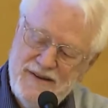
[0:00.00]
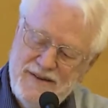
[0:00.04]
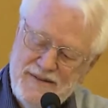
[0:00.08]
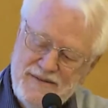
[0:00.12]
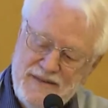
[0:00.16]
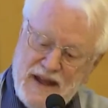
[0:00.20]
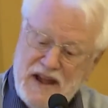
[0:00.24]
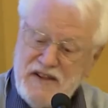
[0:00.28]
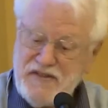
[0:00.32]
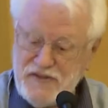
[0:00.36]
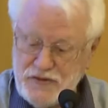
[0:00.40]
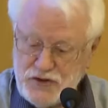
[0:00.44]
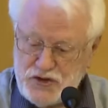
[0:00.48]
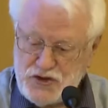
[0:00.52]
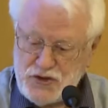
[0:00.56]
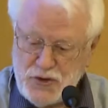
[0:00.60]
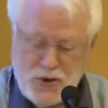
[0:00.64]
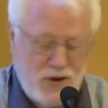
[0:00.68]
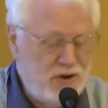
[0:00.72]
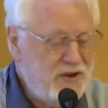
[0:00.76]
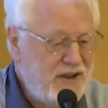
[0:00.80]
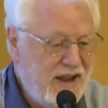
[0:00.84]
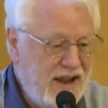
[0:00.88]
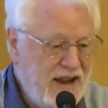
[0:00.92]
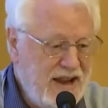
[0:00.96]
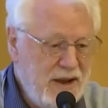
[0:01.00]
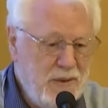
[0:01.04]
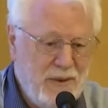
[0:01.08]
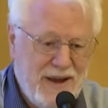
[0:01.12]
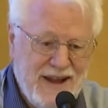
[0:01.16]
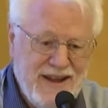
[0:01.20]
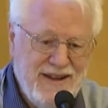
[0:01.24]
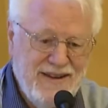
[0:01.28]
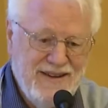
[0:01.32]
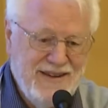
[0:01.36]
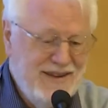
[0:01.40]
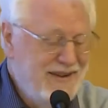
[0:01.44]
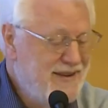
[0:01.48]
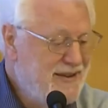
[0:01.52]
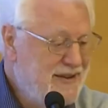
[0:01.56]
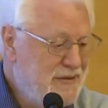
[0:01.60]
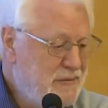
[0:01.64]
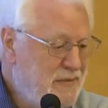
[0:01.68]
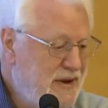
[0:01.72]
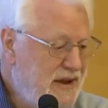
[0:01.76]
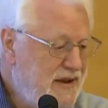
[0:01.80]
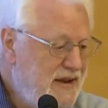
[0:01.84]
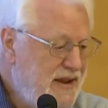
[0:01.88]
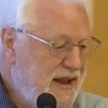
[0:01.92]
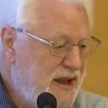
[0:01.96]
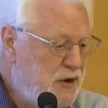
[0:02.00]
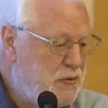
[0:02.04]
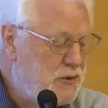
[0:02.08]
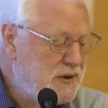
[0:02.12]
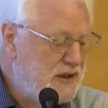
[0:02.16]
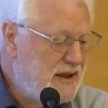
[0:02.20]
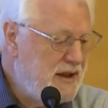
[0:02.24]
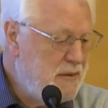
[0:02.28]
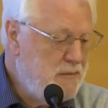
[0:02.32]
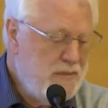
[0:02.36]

Nice and short anyway, but equally